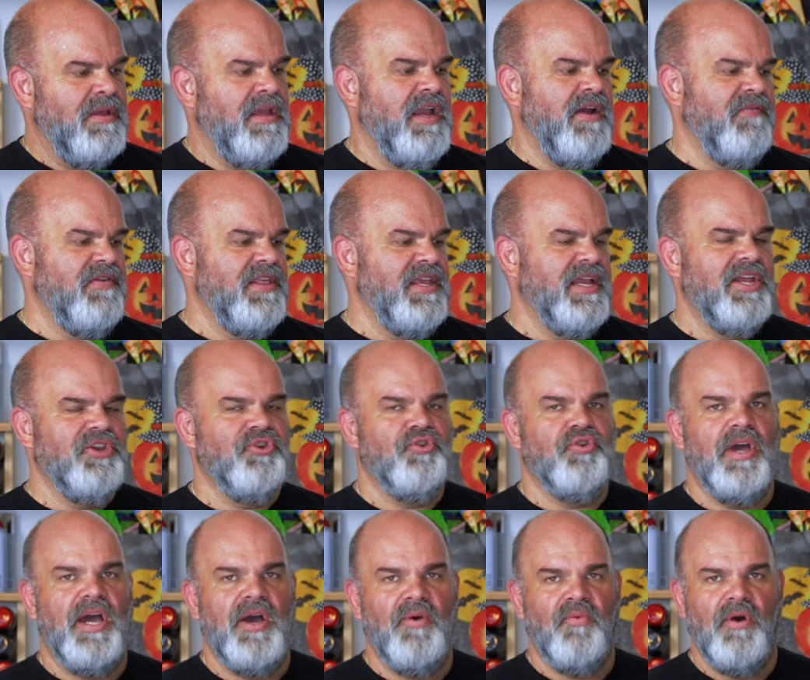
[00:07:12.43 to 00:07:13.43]
everything I do
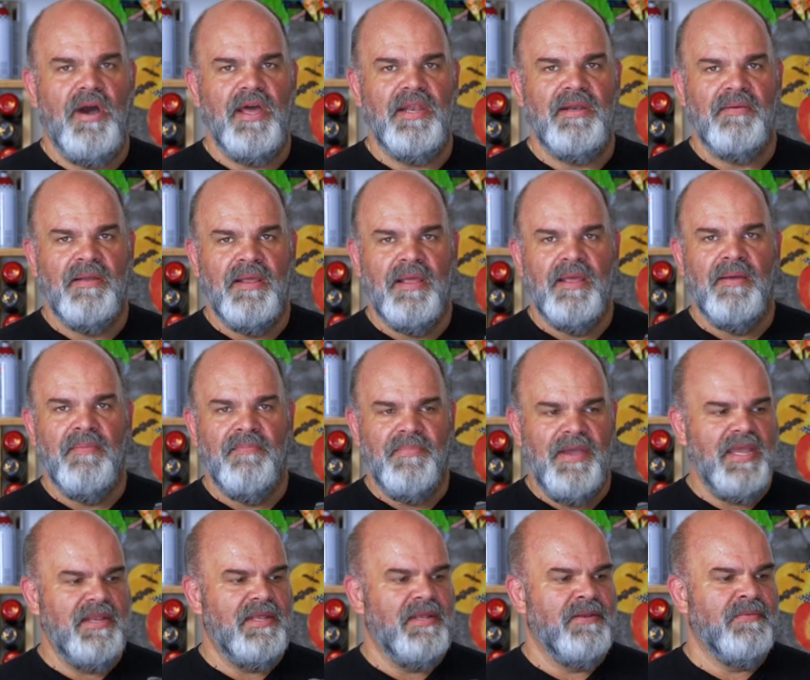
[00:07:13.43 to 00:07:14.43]
not want
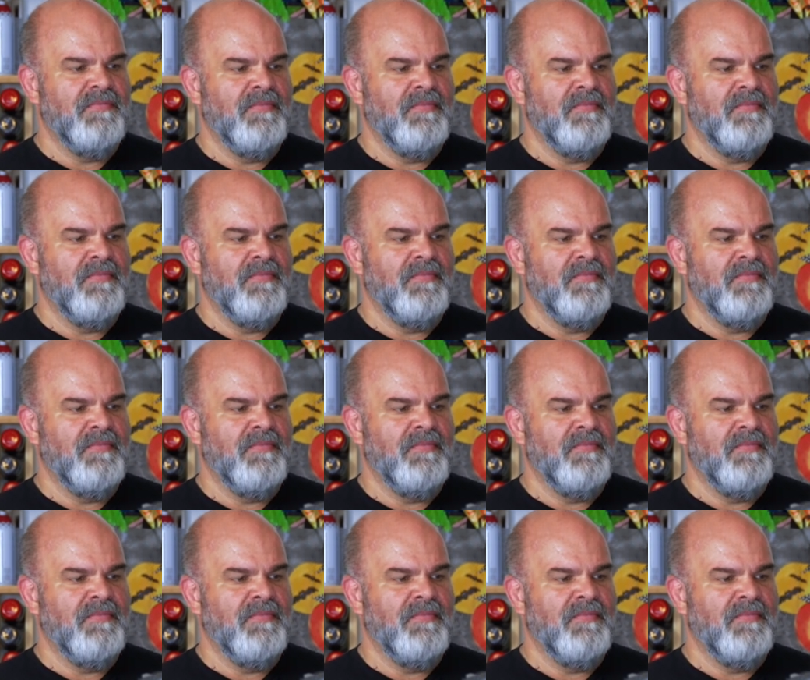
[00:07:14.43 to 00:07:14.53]
painted.